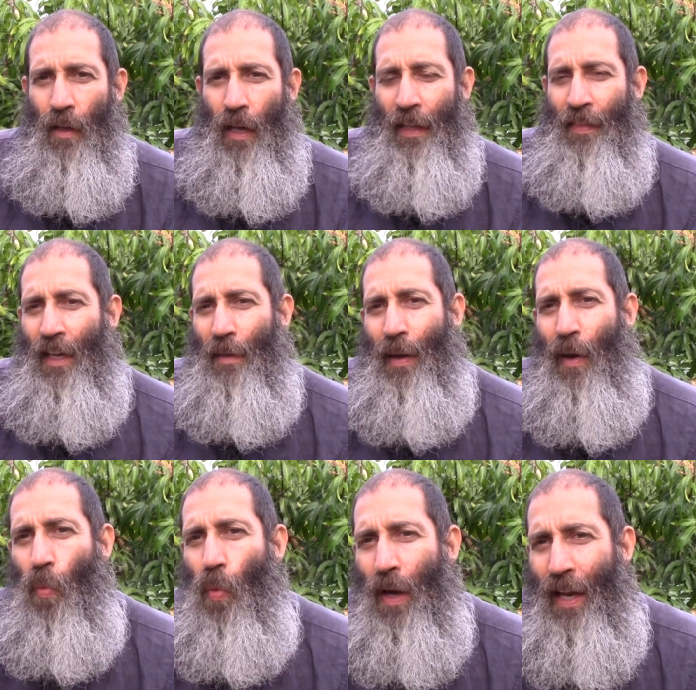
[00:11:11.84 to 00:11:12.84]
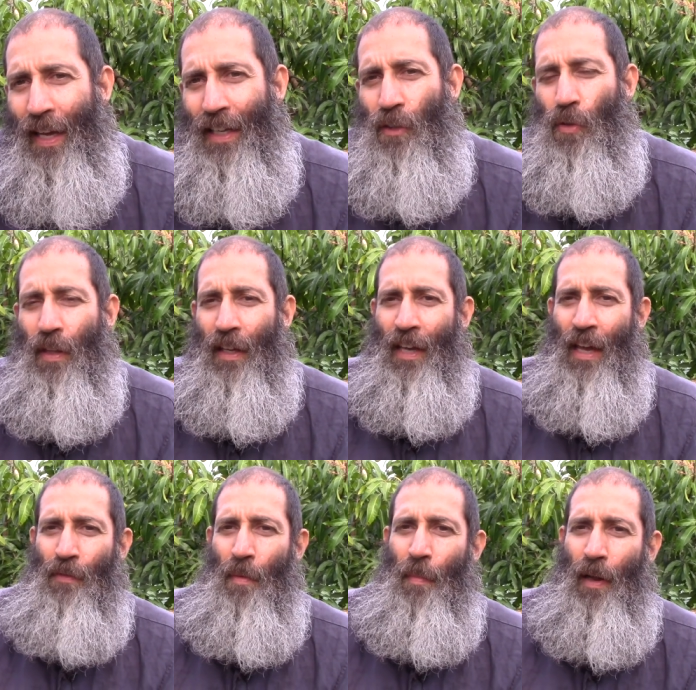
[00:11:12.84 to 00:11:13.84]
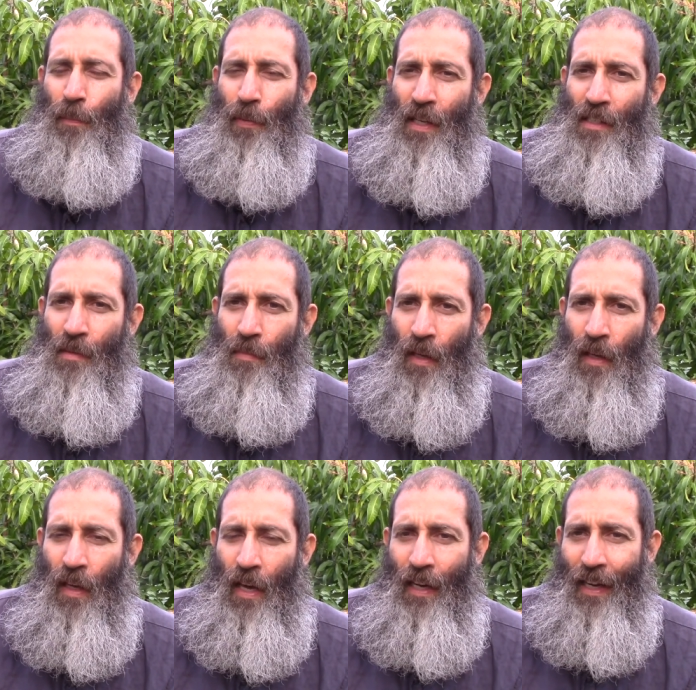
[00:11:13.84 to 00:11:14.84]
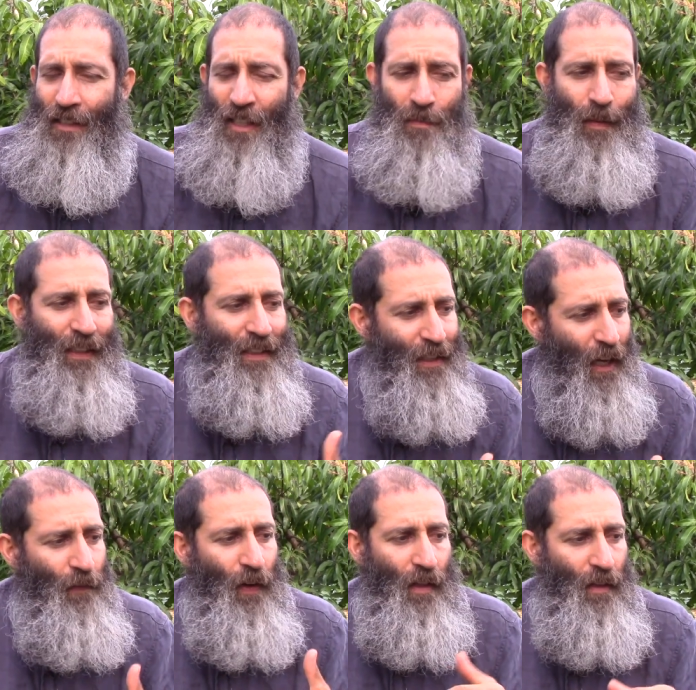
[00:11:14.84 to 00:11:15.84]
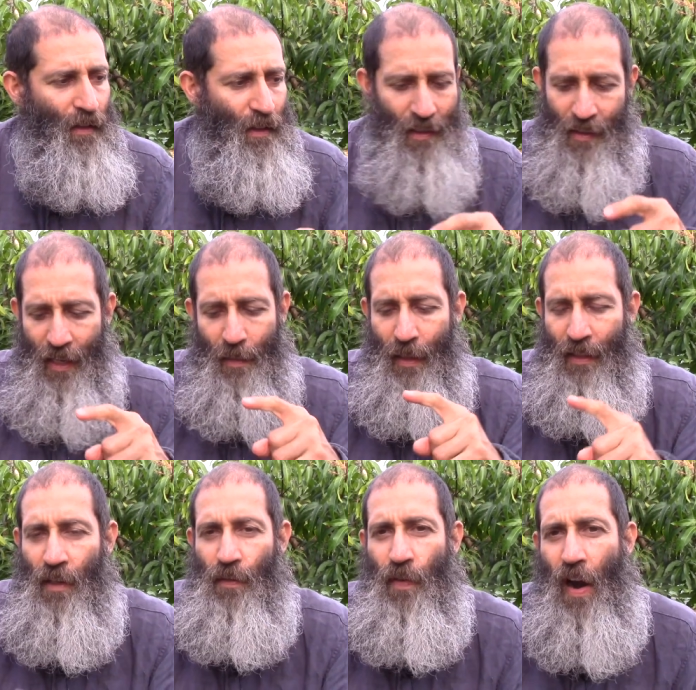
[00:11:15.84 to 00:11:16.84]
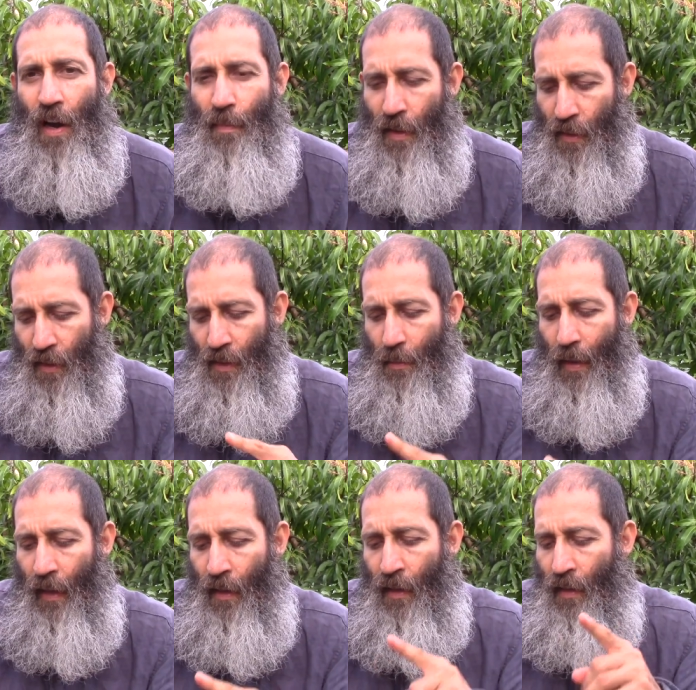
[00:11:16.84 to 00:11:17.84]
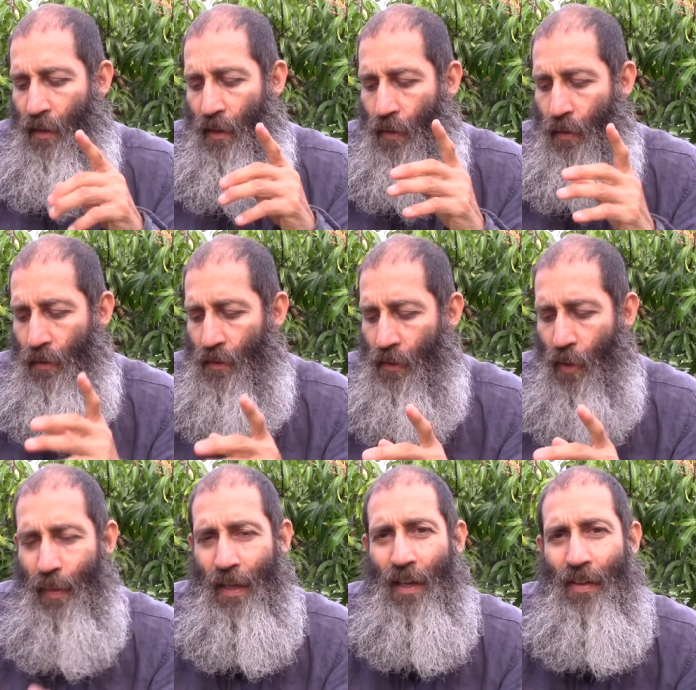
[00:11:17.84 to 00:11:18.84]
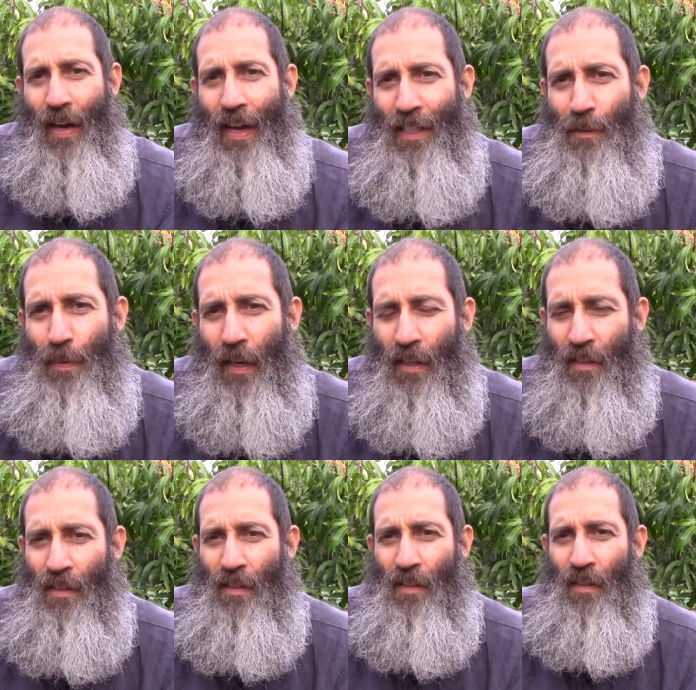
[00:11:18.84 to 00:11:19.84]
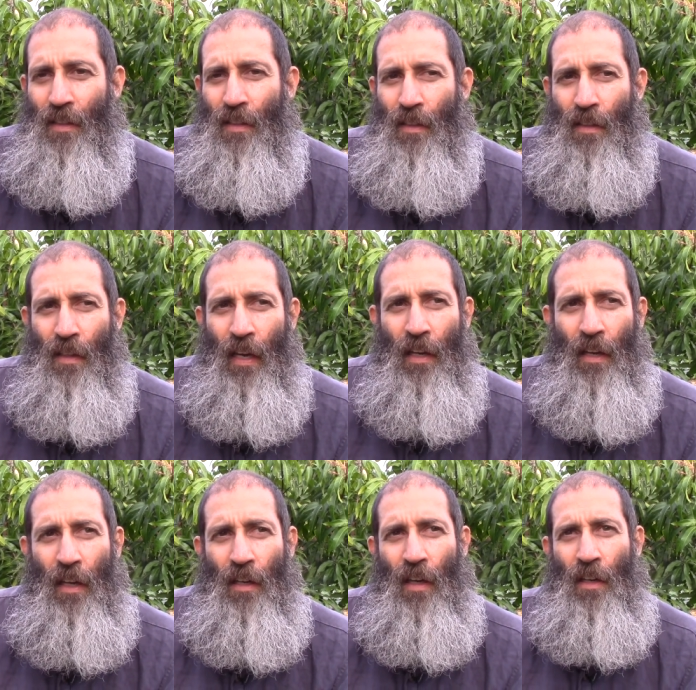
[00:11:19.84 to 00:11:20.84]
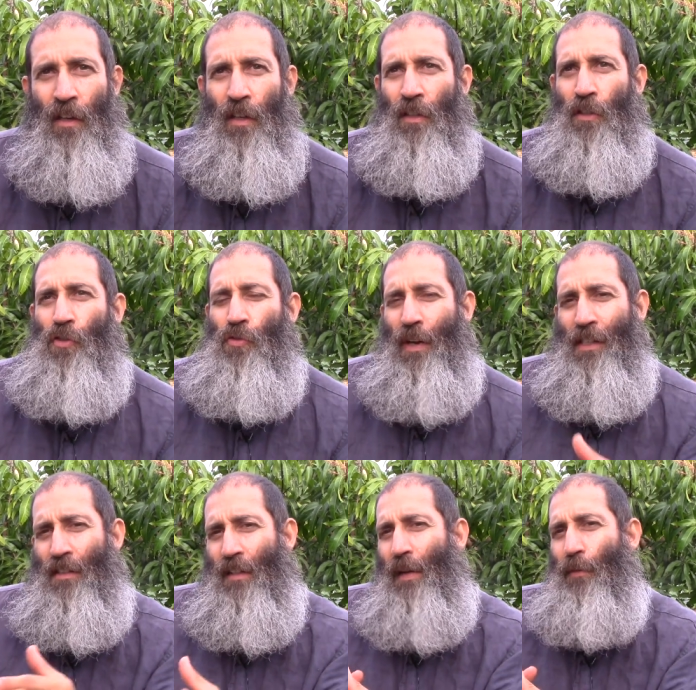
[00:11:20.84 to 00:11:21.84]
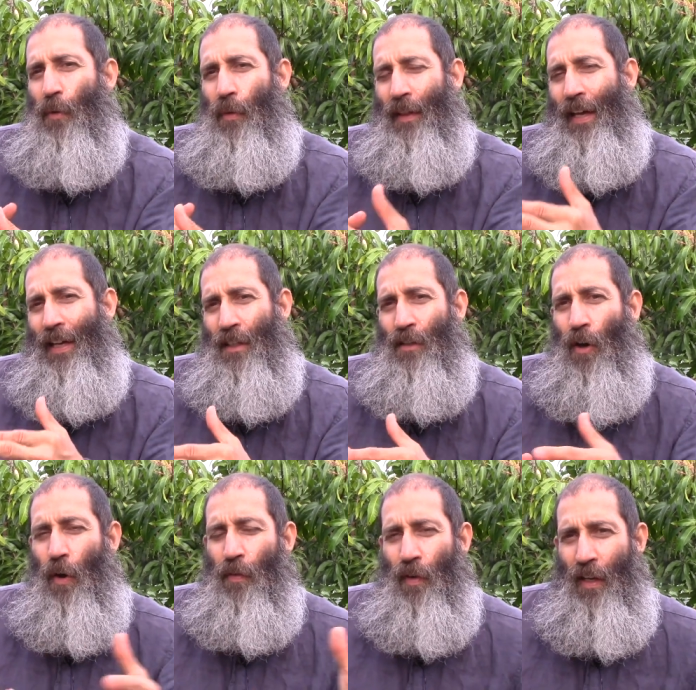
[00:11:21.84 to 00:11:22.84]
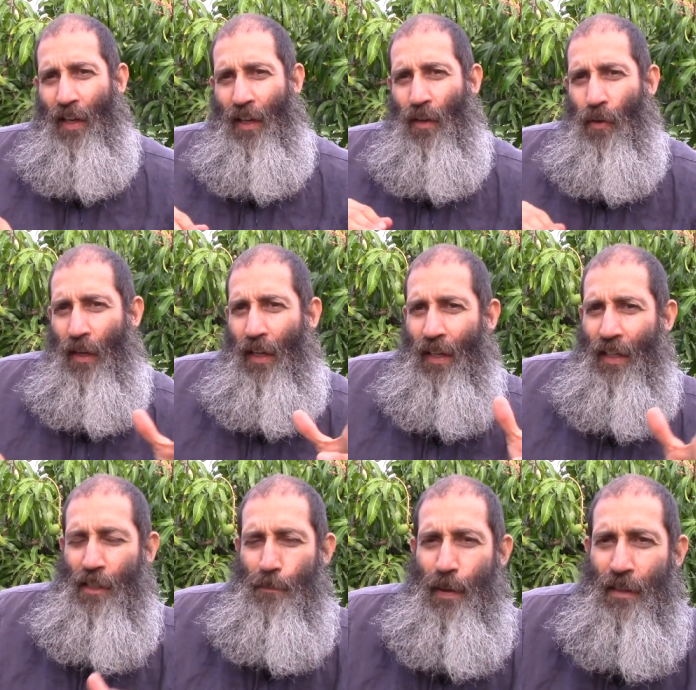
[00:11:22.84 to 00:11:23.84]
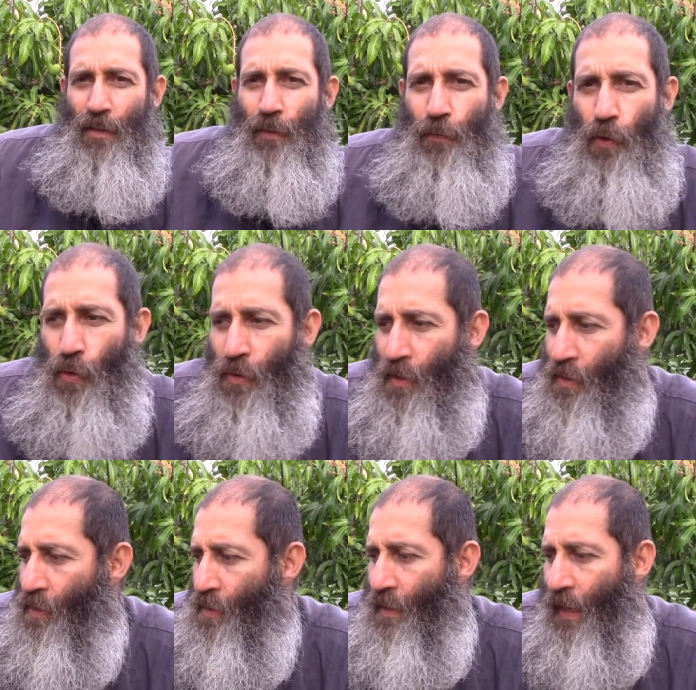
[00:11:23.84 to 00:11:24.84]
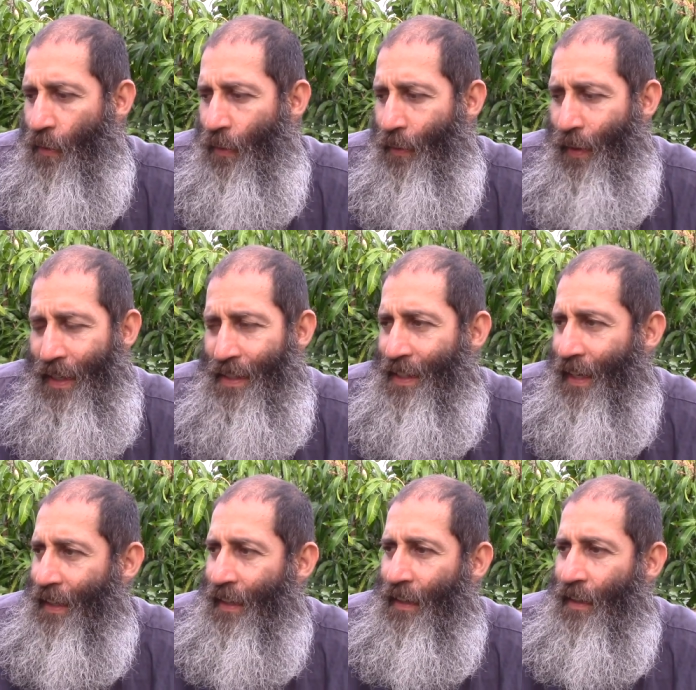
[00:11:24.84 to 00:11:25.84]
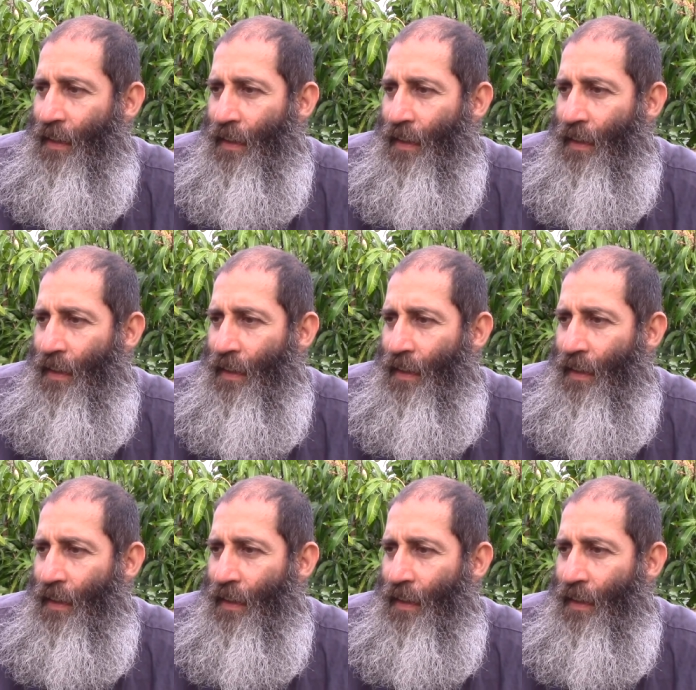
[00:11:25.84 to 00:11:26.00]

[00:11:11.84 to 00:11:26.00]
I think about what I can do that came from a better place than me. And not just myself, I, you can think about the environment, you can think about, you know, so many other aspects. And, and, and, and the stress level related to overeating or eating expensive foods is just like, well, wait a second.